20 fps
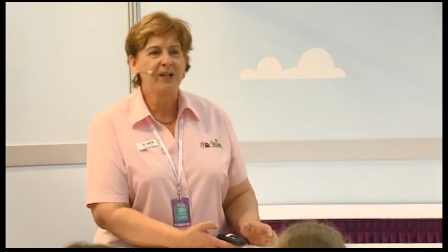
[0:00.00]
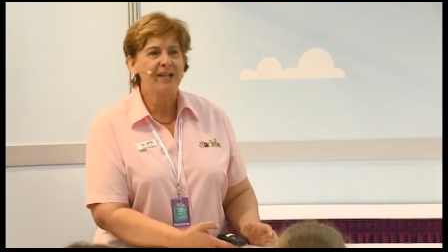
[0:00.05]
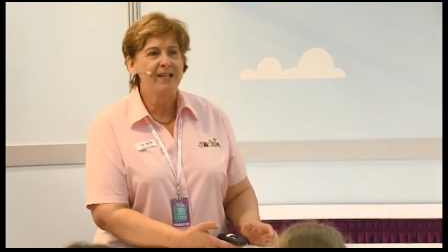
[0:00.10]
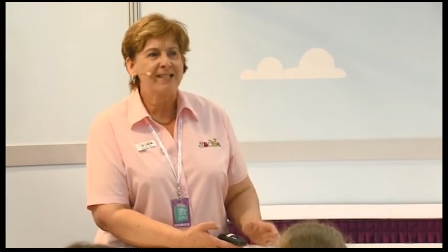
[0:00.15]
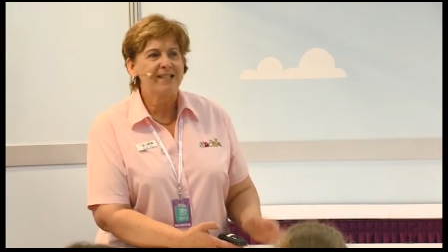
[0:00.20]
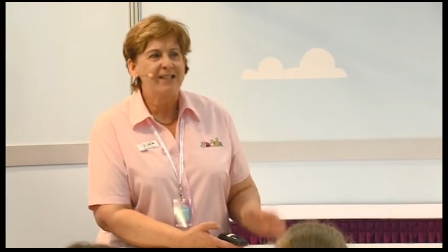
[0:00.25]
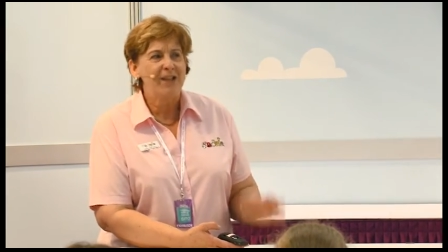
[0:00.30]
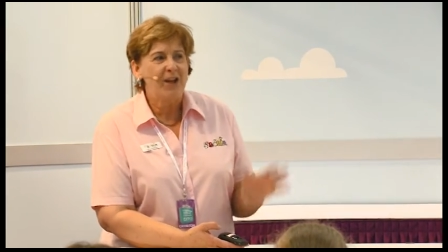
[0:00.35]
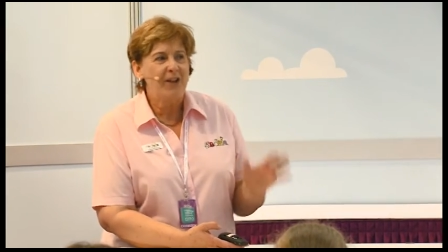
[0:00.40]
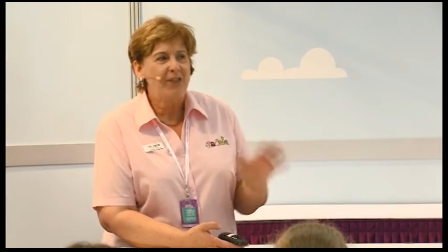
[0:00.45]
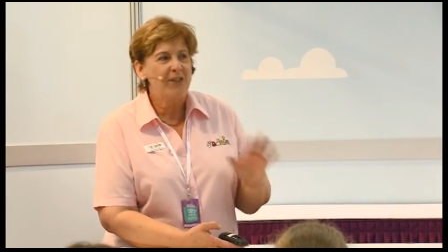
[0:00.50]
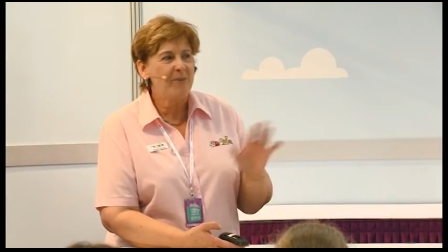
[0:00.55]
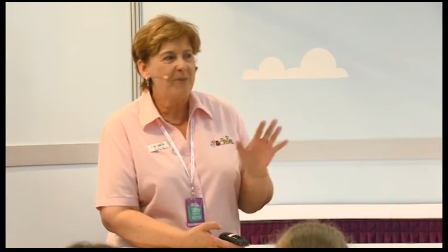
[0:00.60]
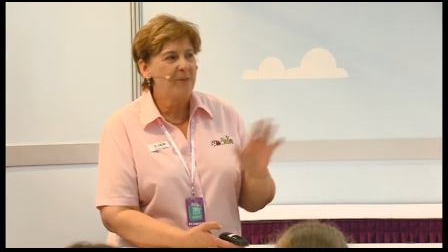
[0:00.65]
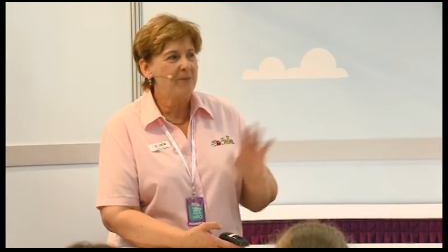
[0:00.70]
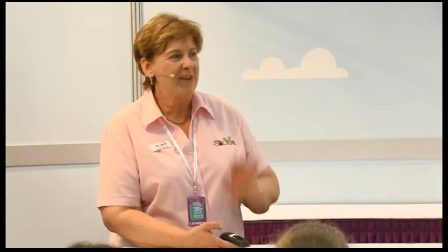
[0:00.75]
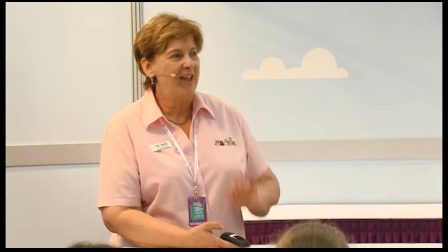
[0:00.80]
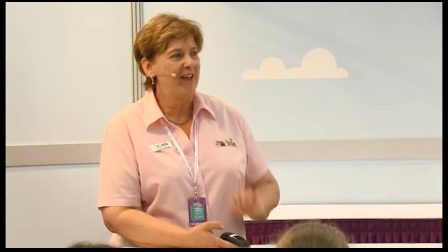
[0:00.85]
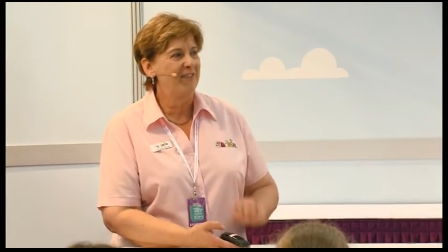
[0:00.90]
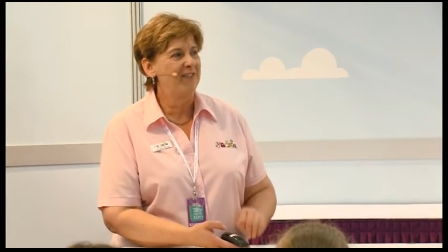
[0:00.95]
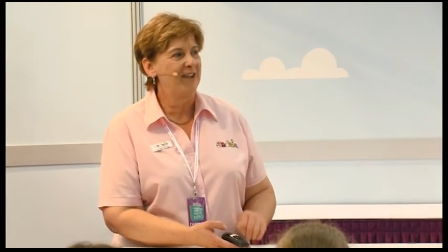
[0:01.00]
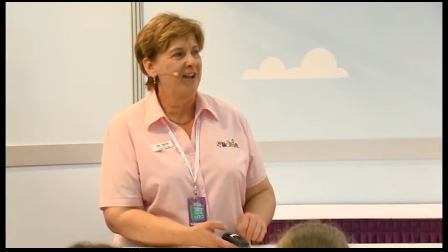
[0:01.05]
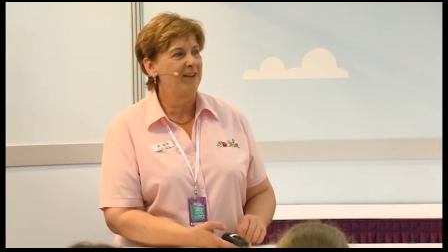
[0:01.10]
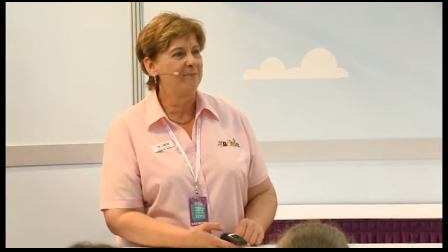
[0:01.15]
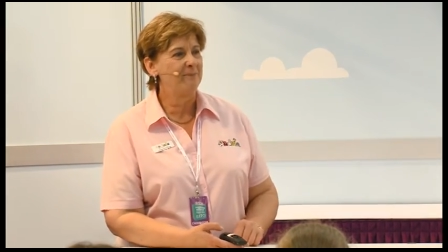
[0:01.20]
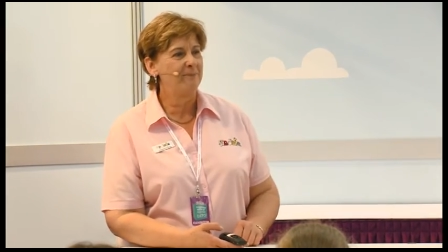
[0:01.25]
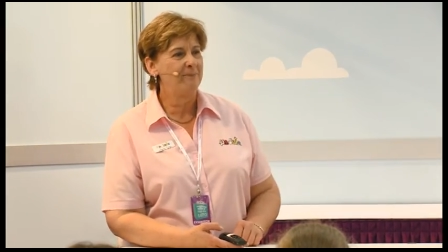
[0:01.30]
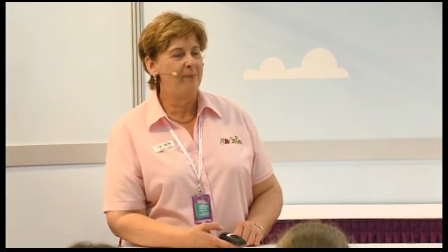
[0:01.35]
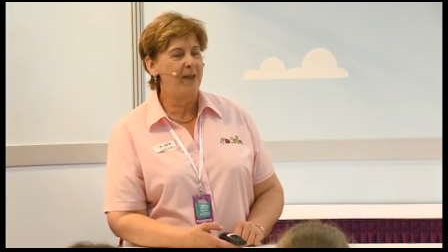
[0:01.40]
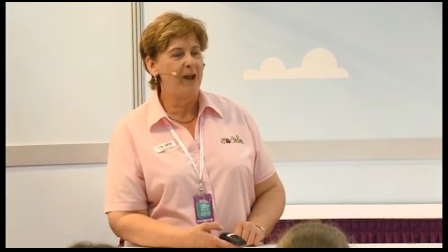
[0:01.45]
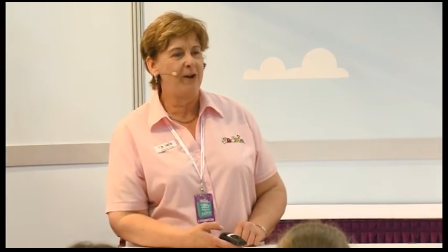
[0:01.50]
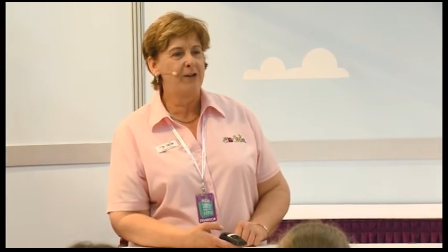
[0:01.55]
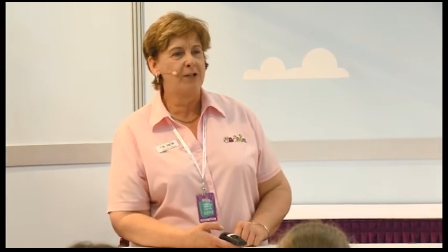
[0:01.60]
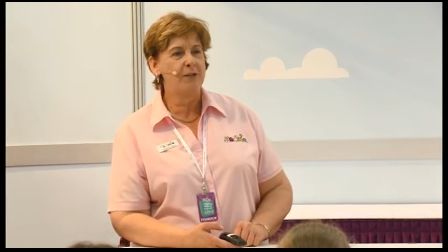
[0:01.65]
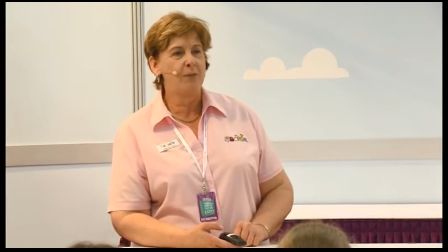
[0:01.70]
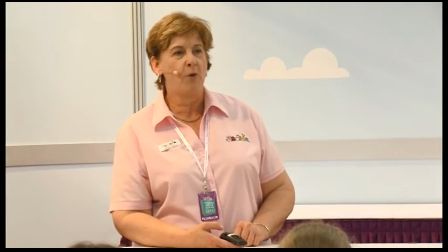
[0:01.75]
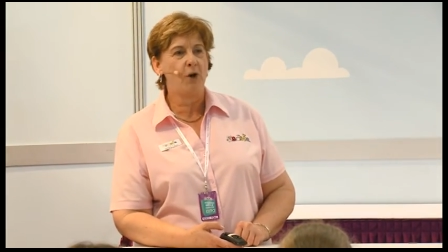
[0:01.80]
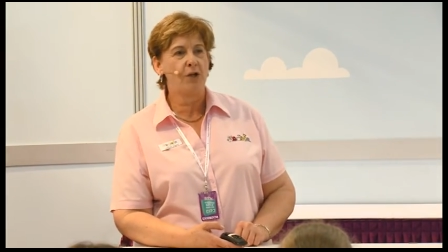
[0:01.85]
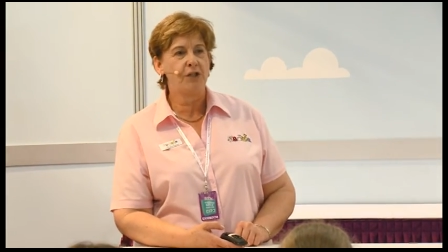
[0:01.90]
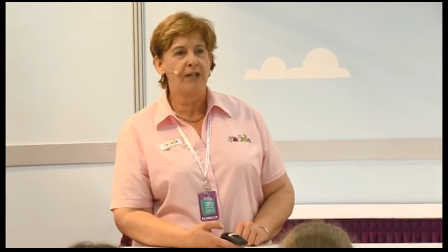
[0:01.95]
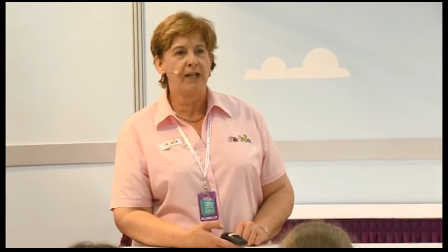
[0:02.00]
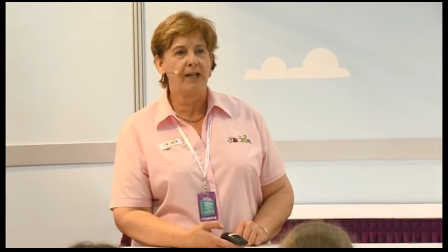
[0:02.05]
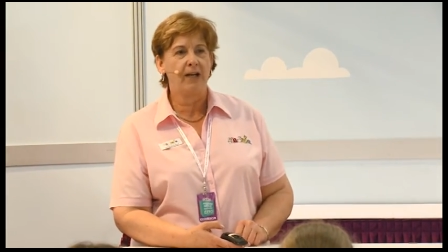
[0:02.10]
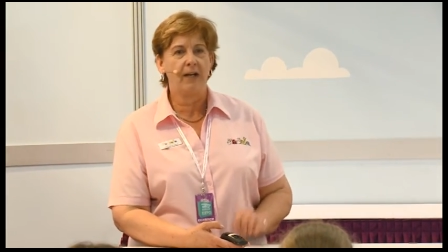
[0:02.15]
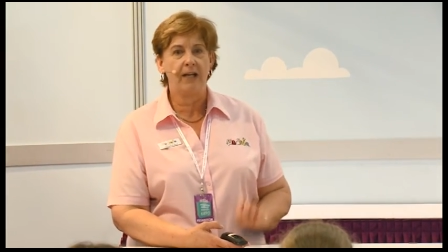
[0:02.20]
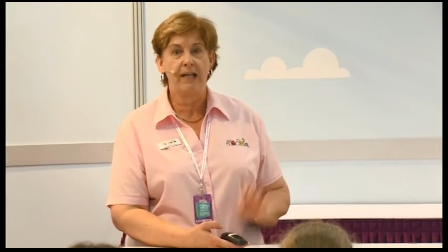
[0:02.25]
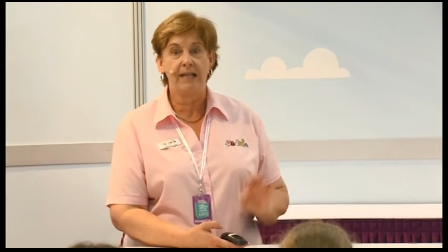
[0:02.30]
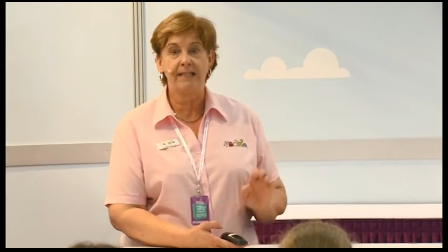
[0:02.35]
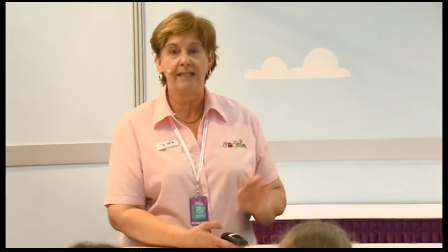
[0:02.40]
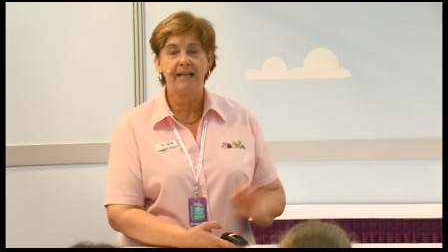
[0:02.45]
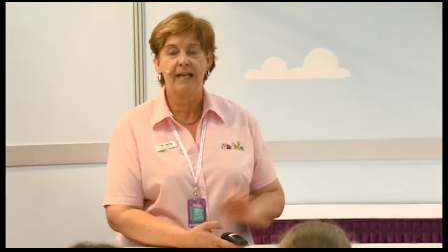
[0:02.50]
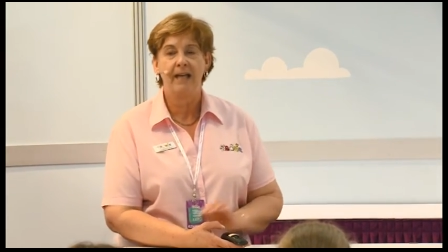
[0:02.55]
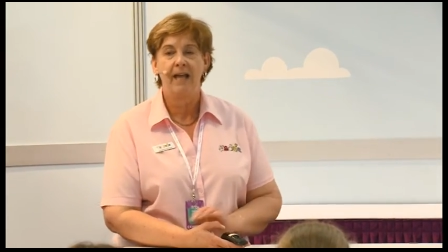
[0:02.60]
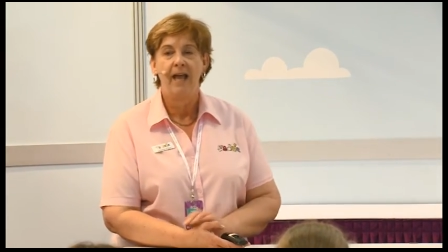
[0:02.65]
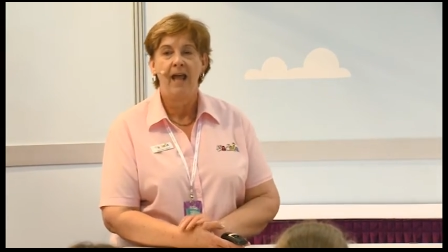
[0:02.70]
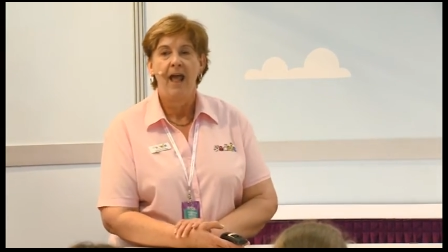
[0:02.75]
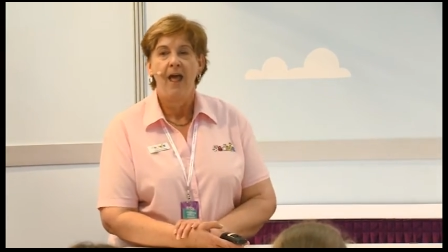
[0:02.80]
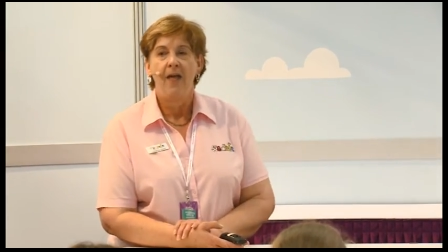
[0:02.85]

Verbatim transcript: concerned that when we have young parents watching or listening,